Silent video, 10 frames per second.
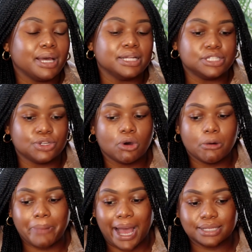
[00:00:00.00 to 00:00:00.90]

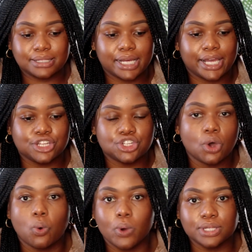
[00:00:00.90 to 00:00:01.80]
Dior Backstage
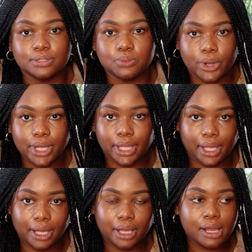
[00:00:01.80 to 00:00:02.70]
wasn't
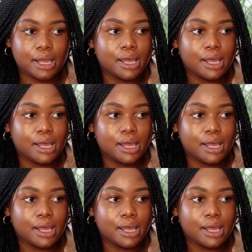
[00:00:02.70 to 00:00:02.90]
working.